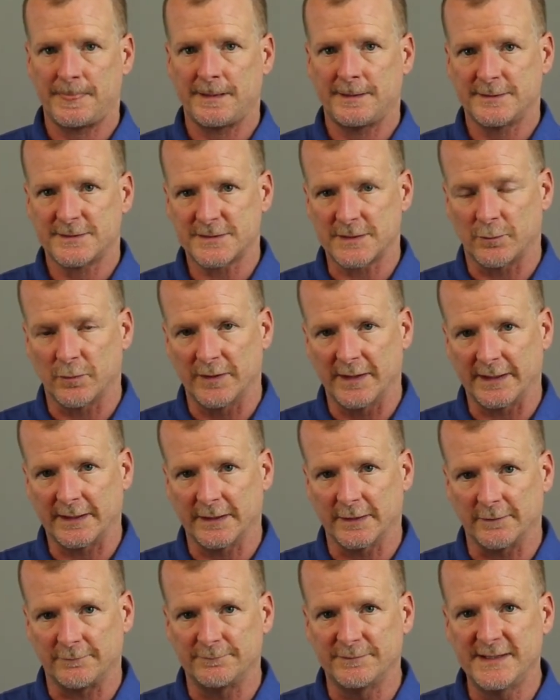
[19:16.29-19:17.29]
Someone that
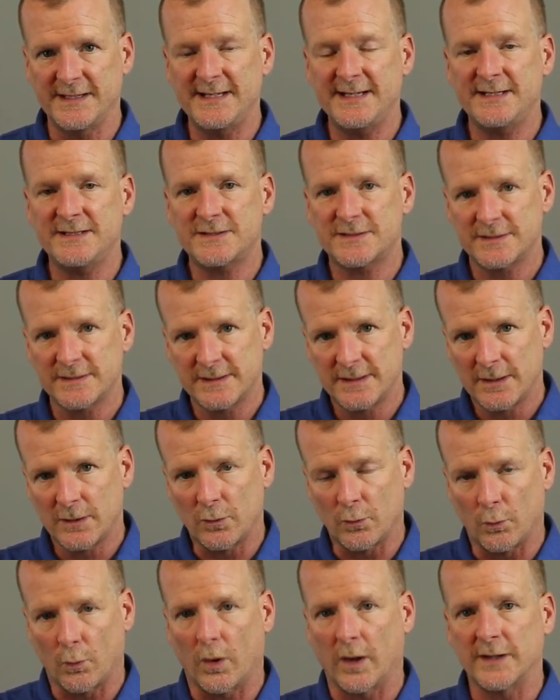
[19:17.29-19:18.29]
needs,
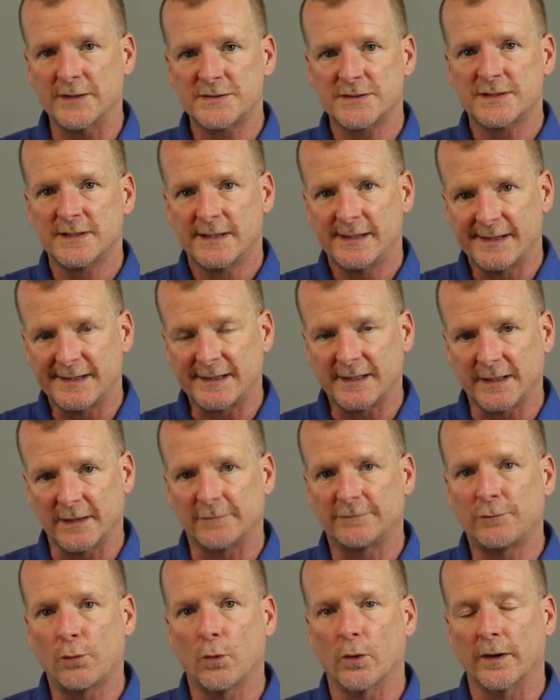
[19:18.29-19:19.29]
wants, can
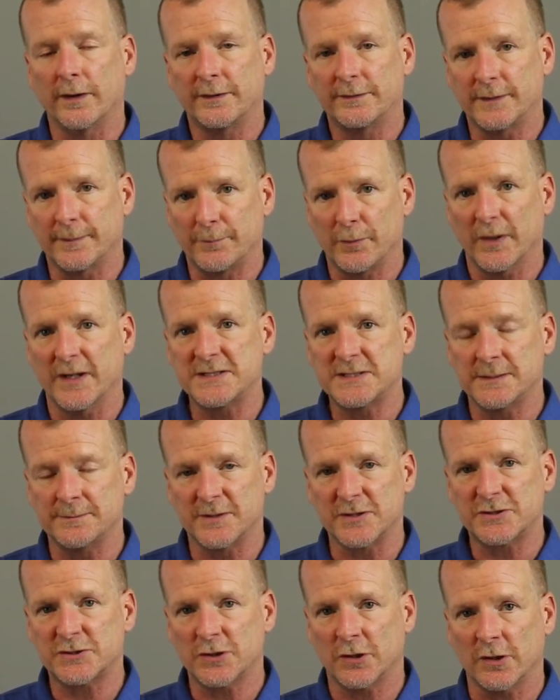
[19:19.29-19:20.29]
afford the price he
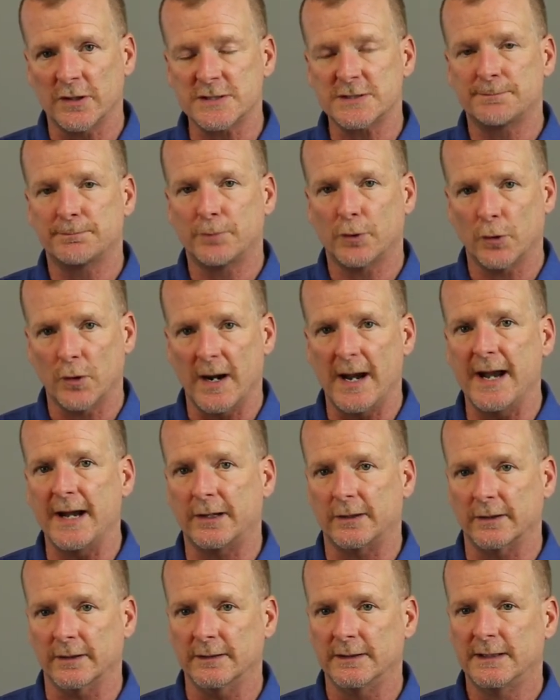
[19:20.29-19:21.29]
must charge per
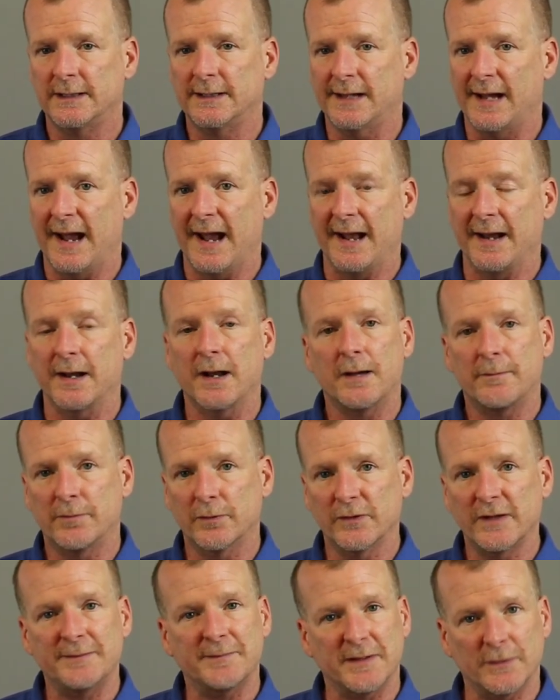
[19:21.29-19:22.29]
acre. And
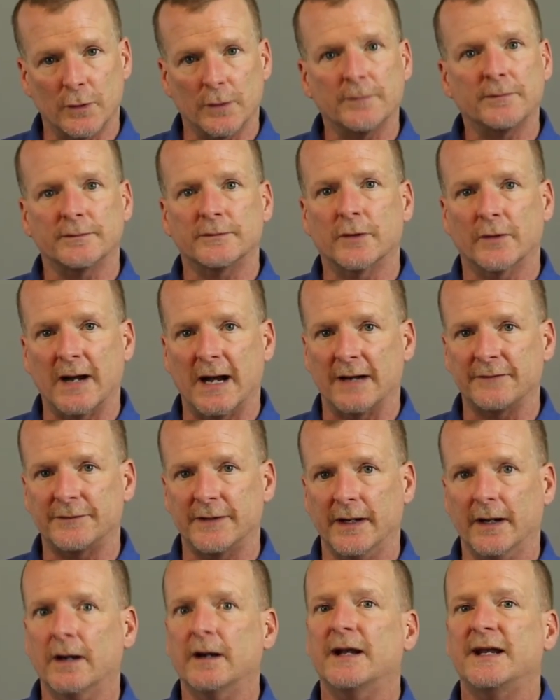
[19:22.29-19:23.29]
believe me, they're out
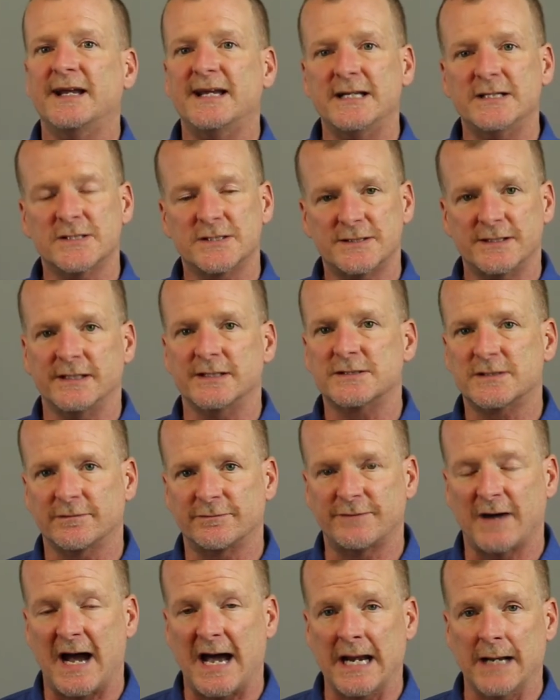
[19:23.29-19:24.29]
there. He just needs to
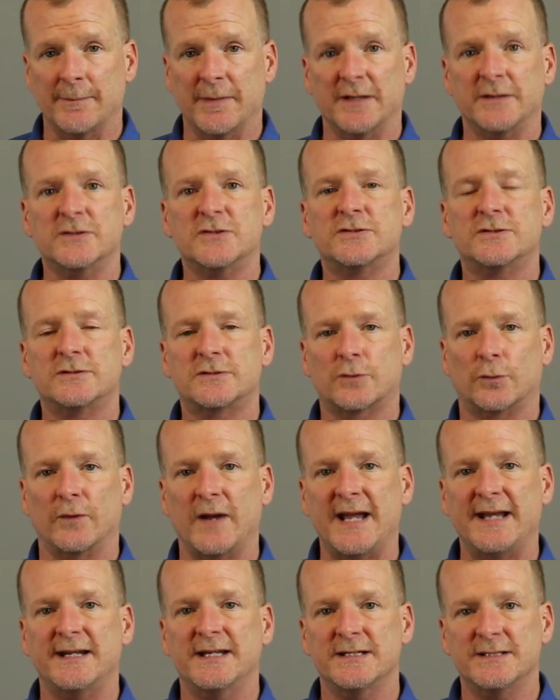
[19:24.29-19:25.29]
find them and
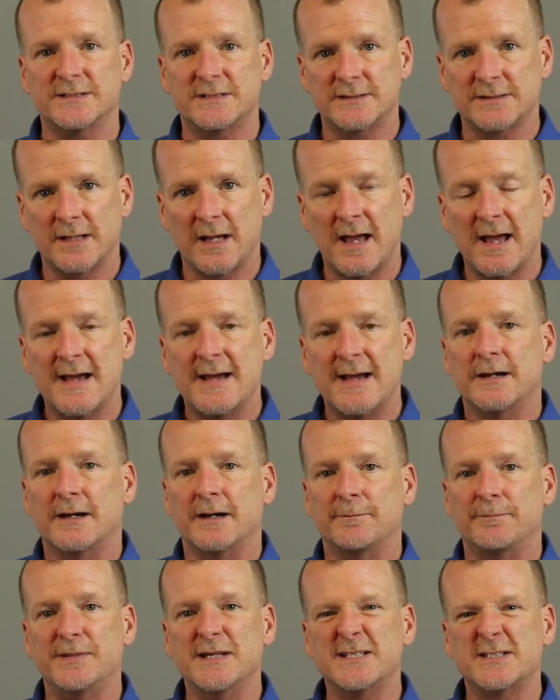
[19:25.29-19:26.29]
create his
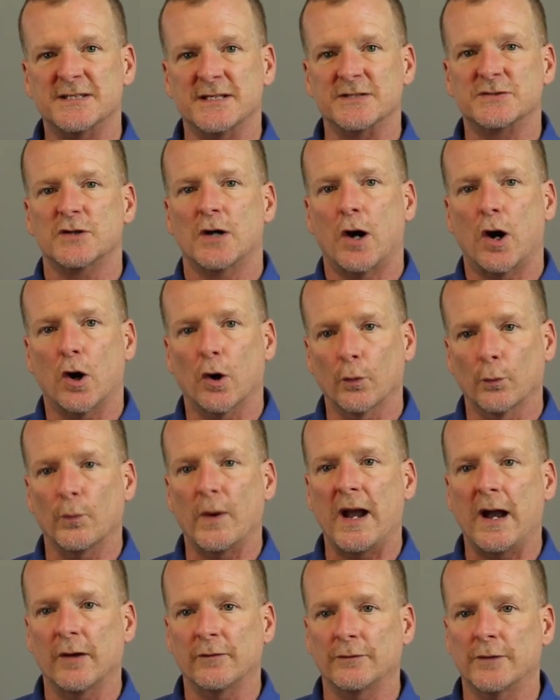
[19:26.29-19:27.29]
business
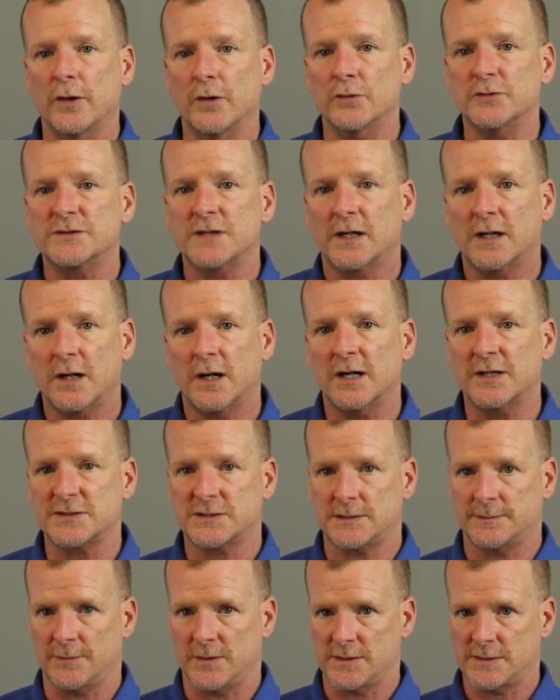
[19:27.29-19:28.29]
around those
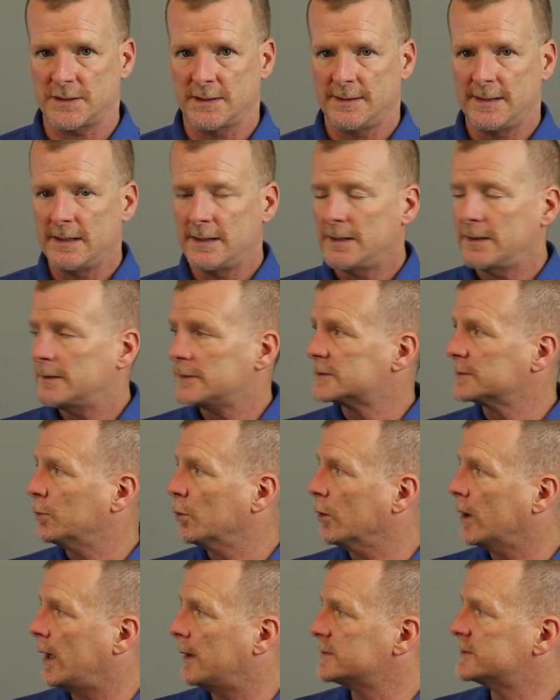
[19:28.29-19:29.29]
customers. Some
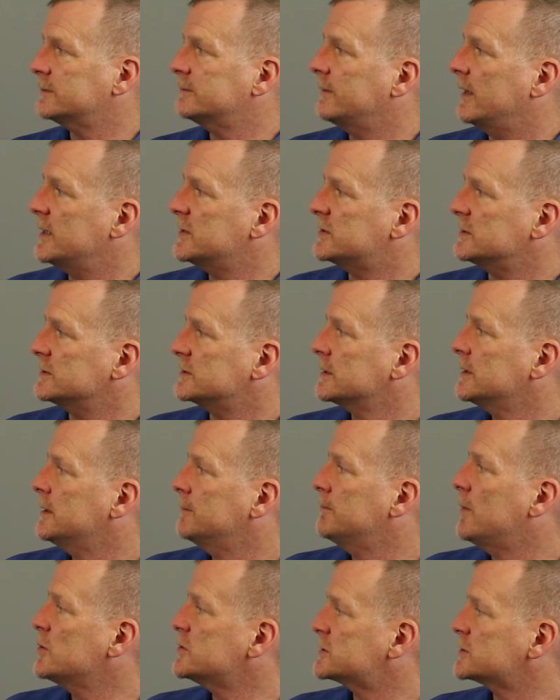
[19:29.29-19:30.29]
more observations.
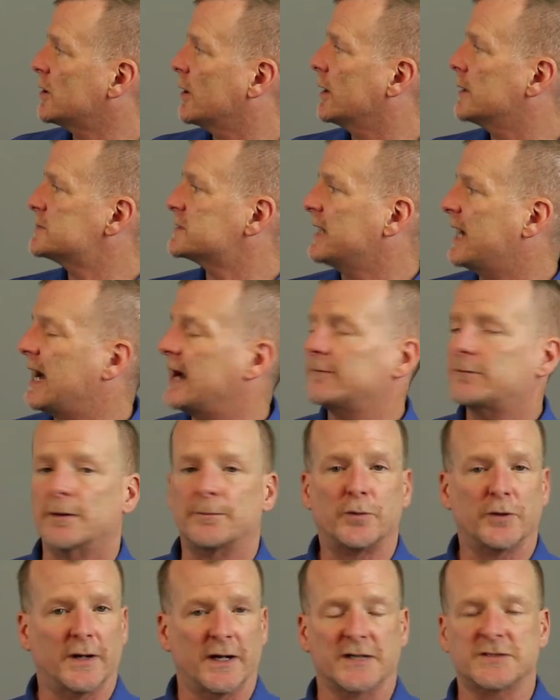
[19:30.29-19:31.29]
Most startups have a
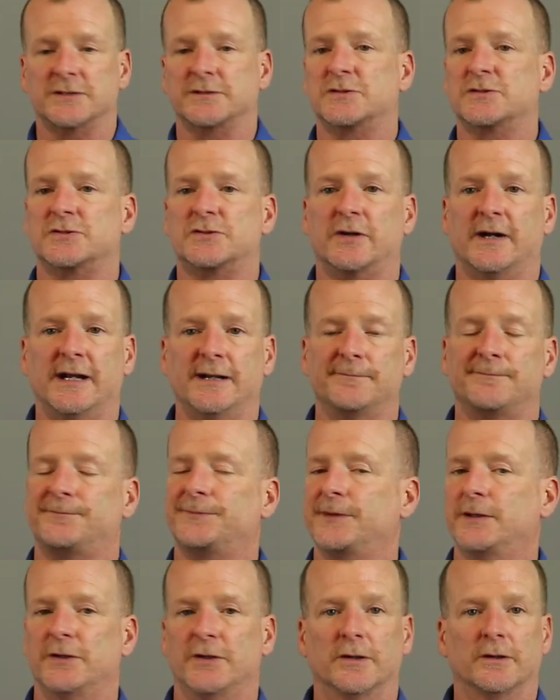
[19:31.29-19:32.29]
production constraint.
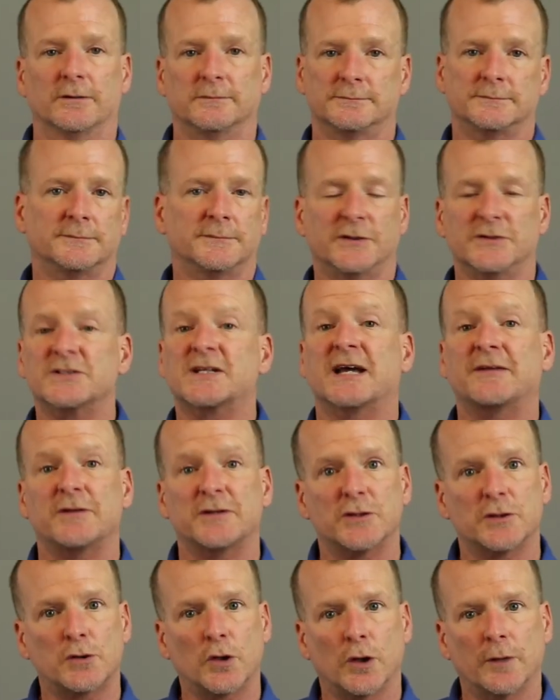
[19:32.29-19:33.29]
You do. You just have to
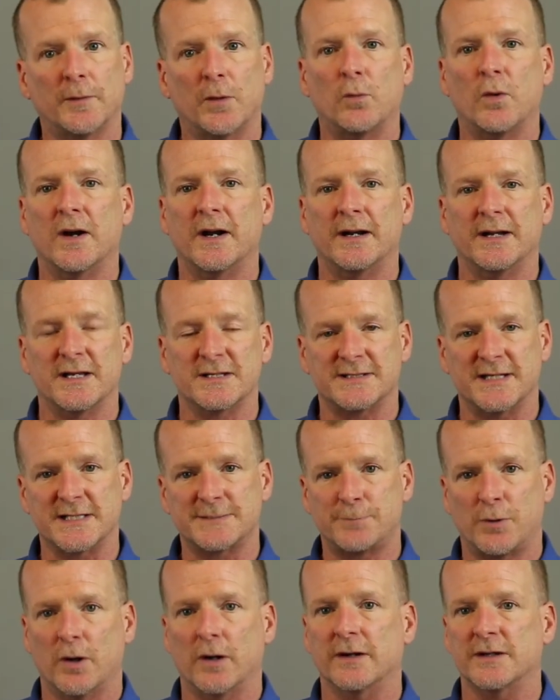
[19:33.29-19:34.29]
determine what it is, and that's
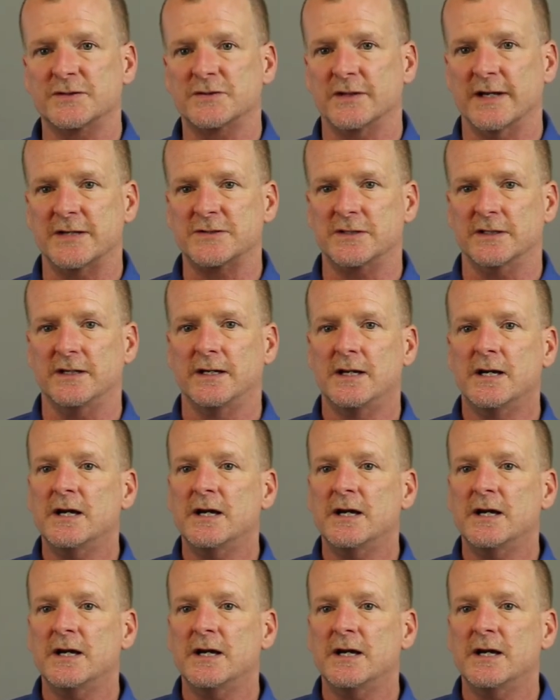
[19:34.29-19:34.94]
part of this lesson.